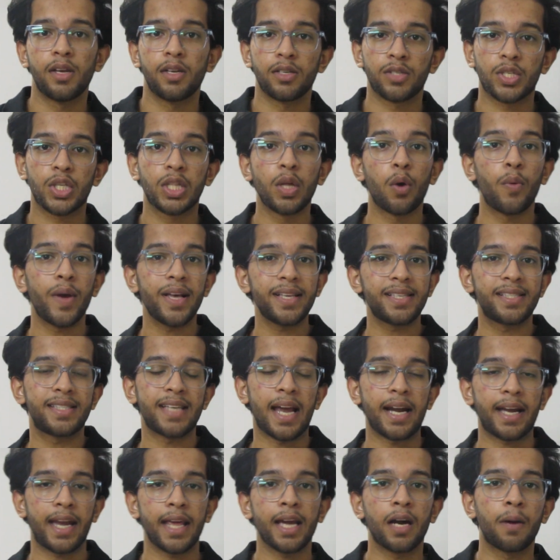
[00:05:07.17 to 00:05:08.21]
So the way
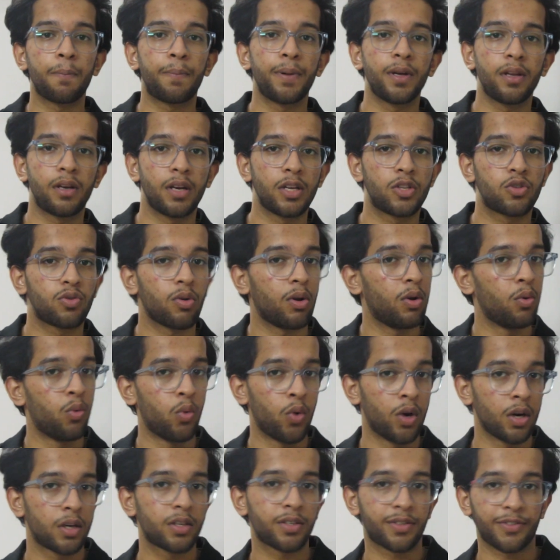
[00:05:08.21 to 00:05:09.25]
setting up a ritual
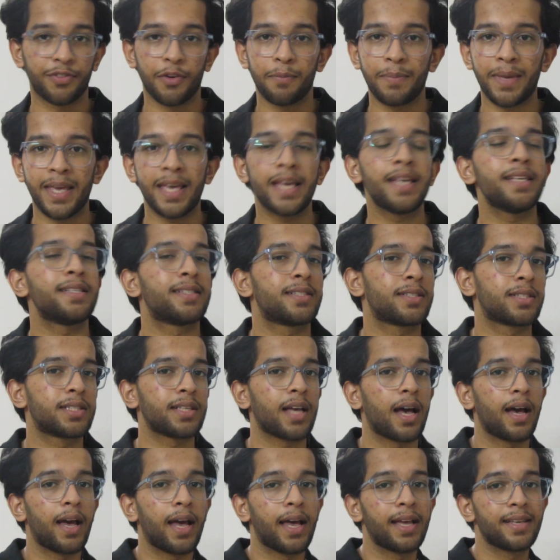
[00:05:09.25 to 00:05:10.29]
works for me
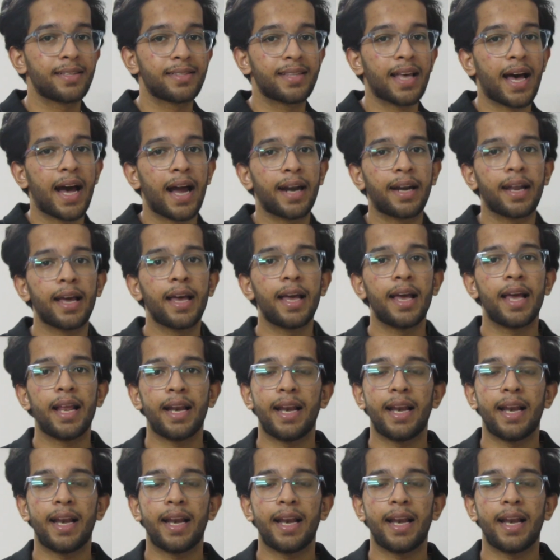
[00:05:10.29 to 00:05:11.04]
is that,